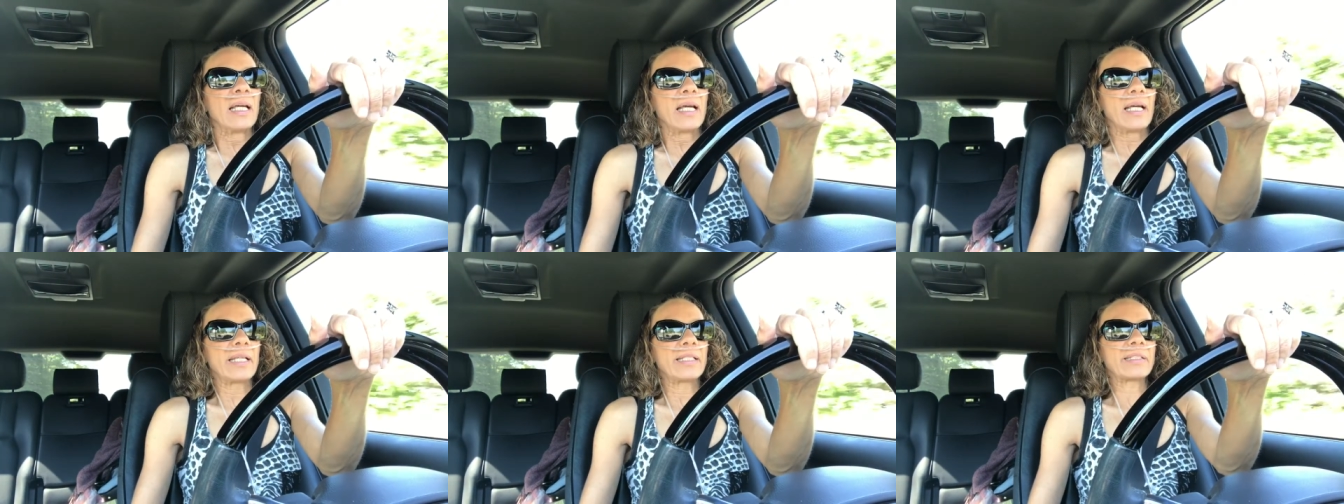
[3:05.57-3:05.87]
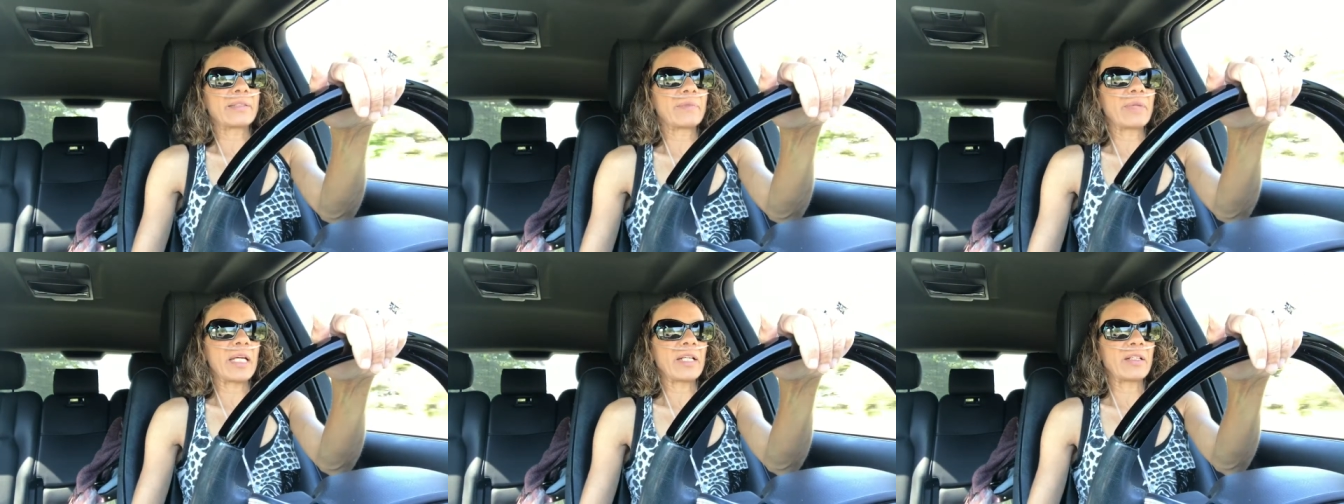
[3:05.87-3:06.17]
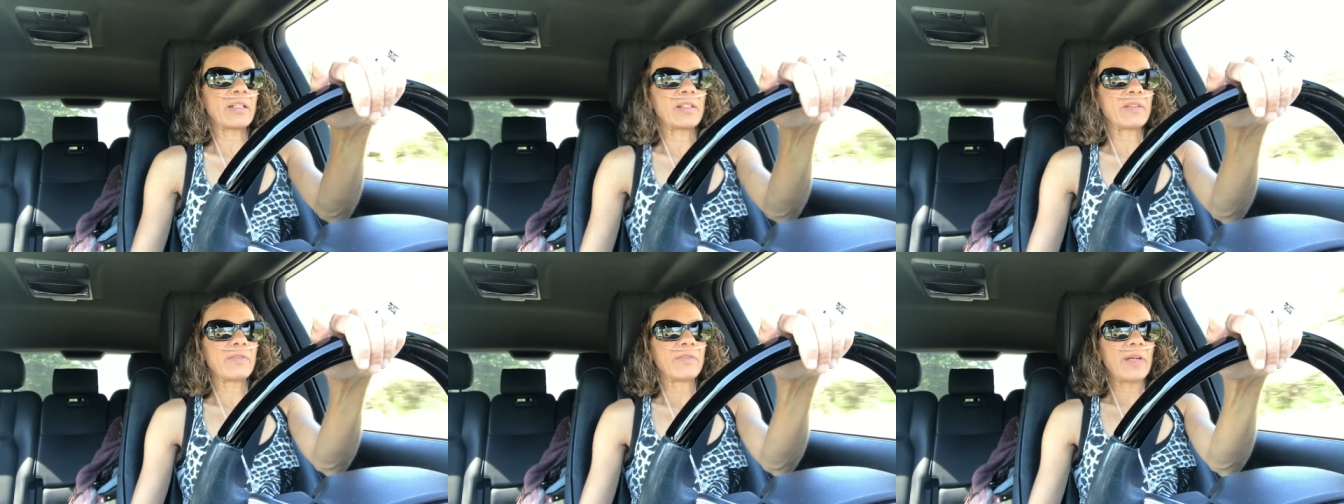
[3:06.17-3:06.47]
As a
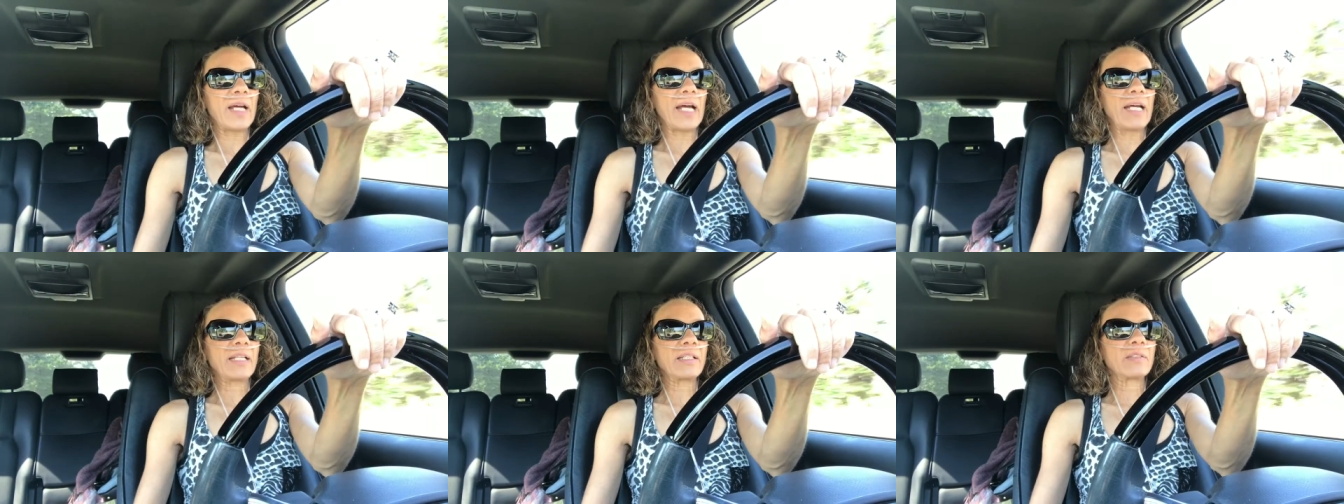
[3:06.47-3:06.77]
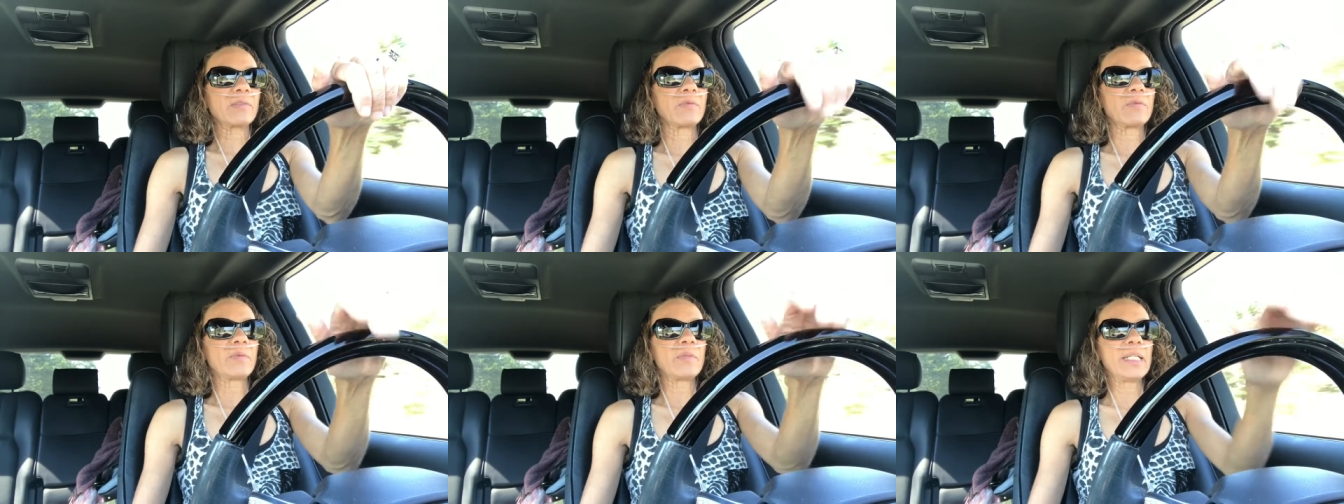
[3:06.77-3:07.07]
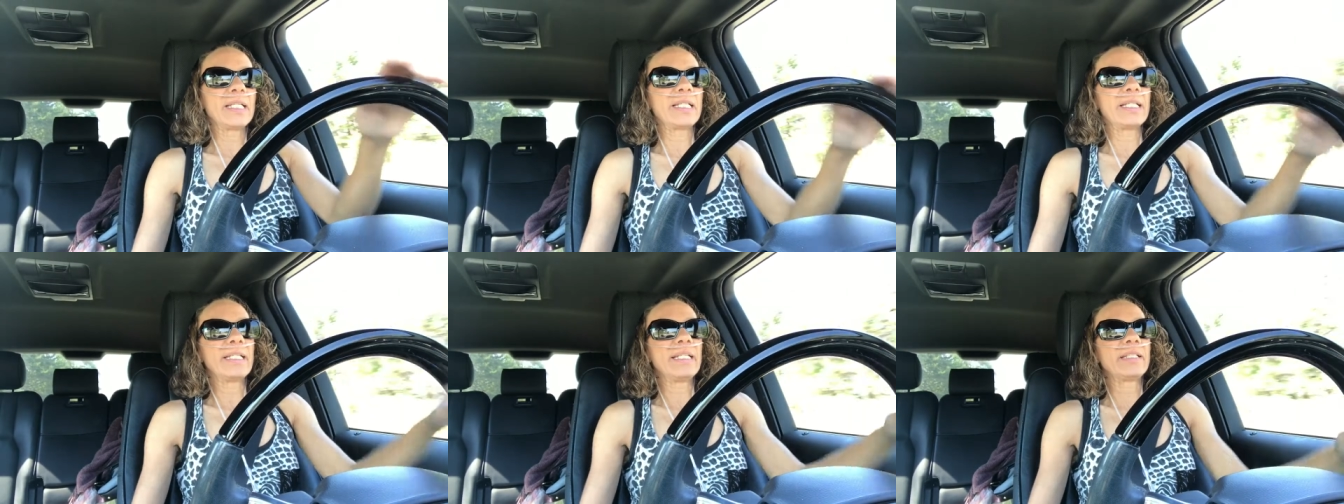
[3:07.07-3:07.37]
matter of fact,
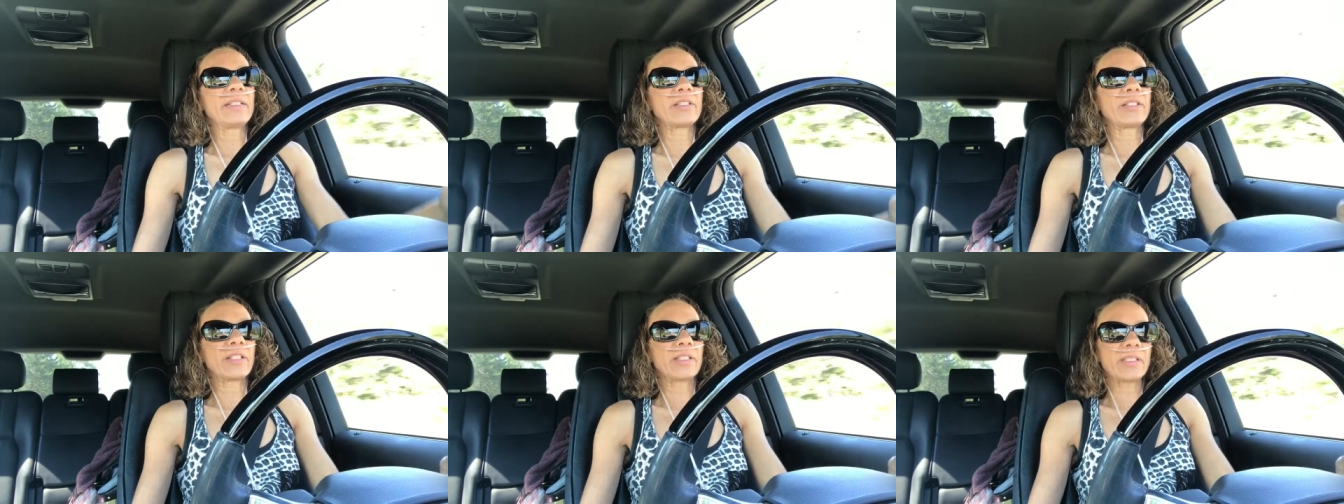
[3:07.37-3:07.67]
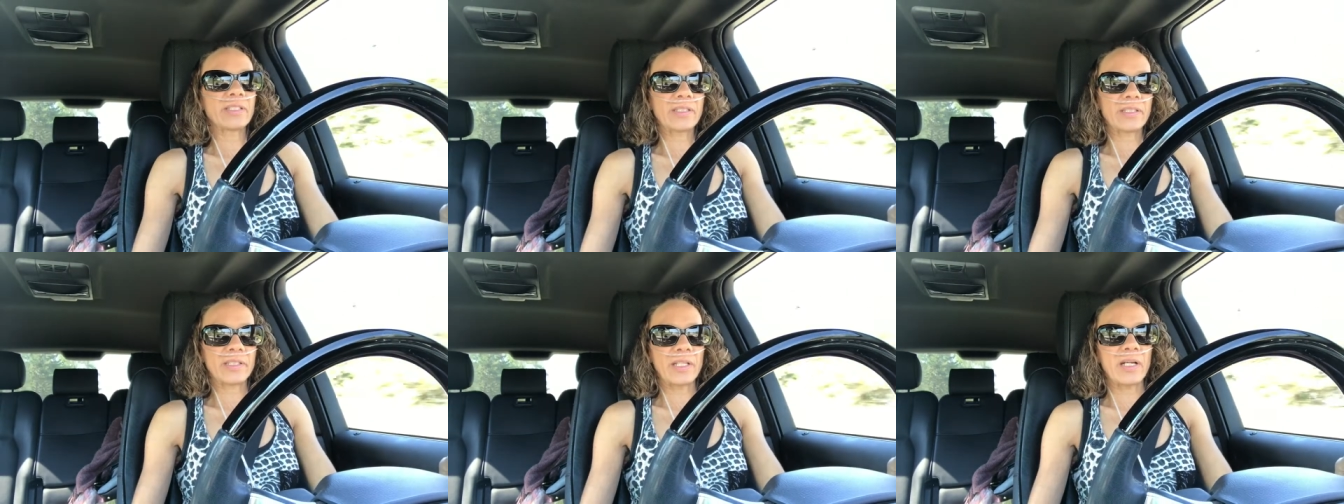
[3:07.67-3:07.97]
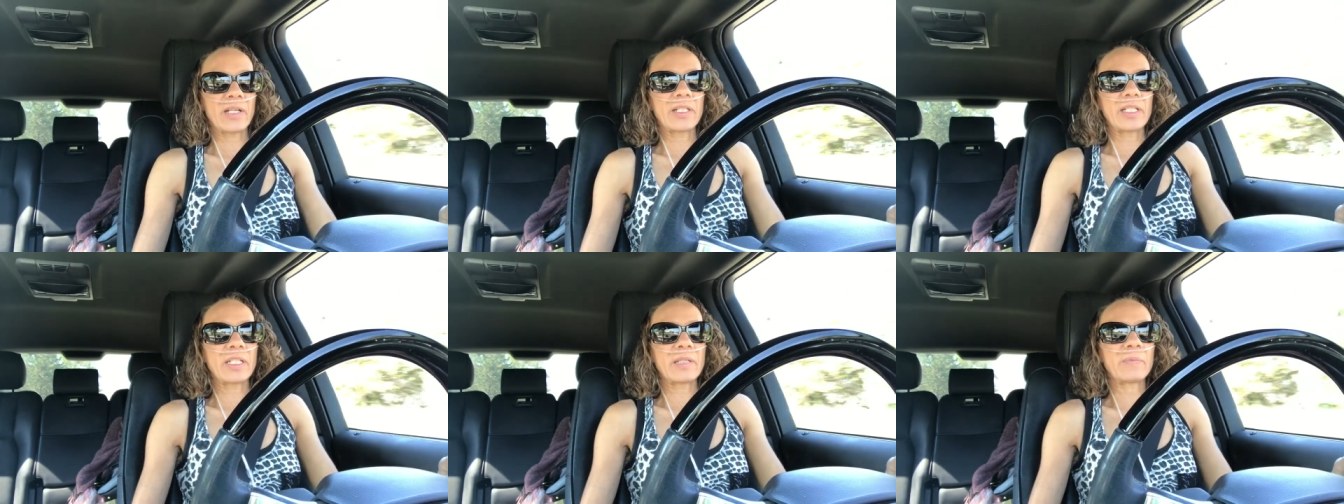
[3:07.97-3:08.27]
we just
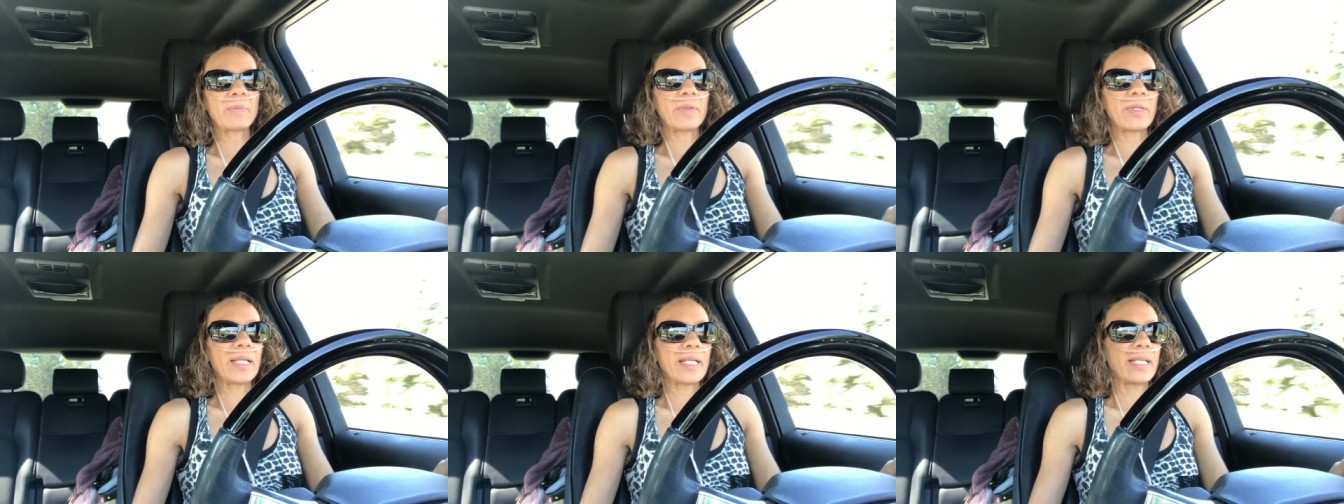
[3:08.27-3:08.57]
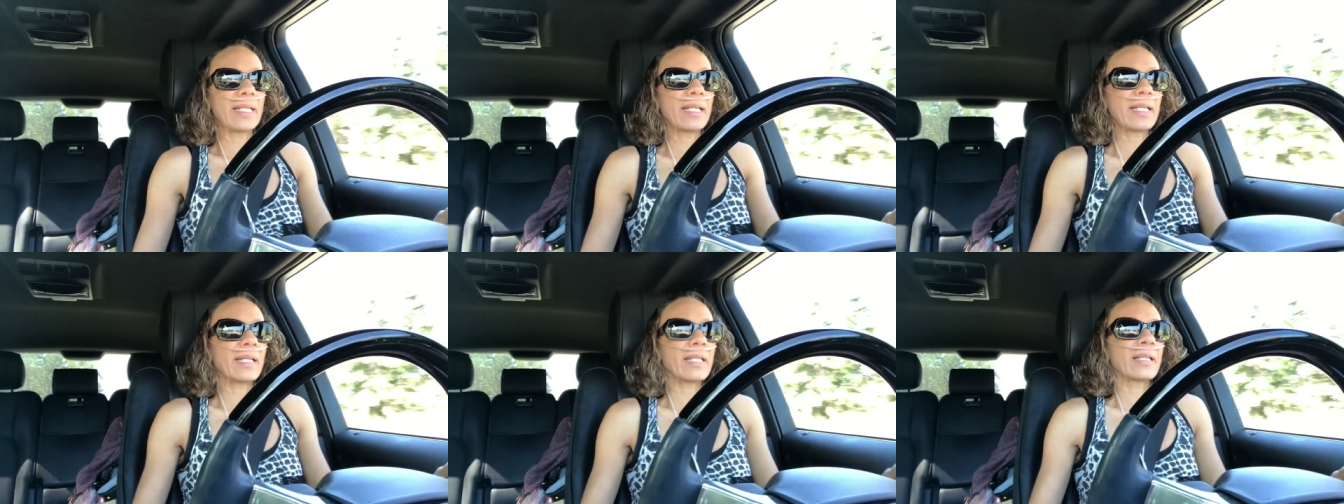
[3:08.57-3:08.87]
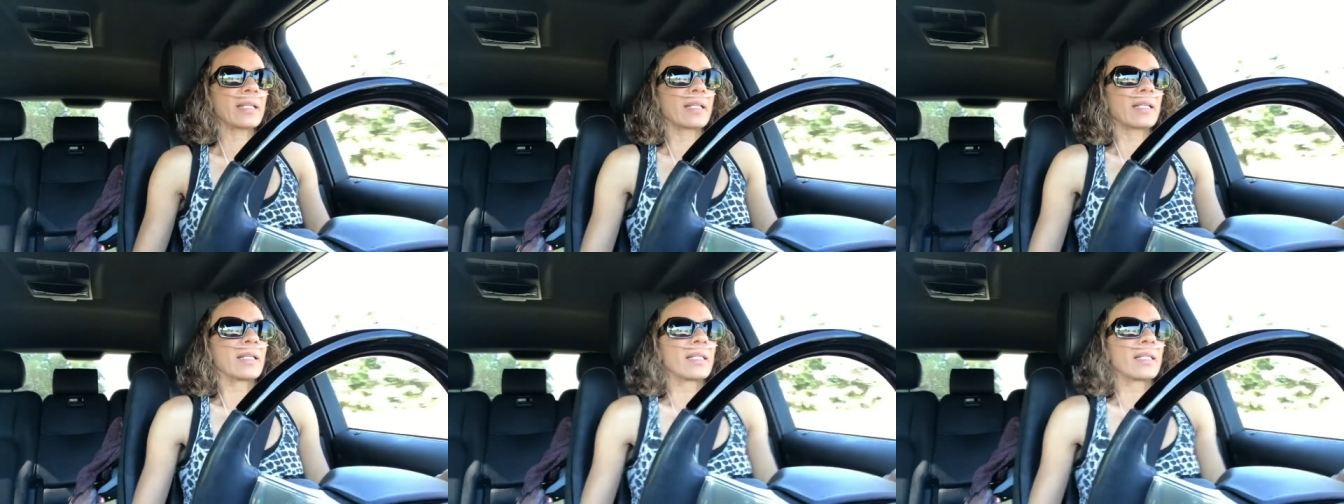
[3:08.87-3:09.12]
started planning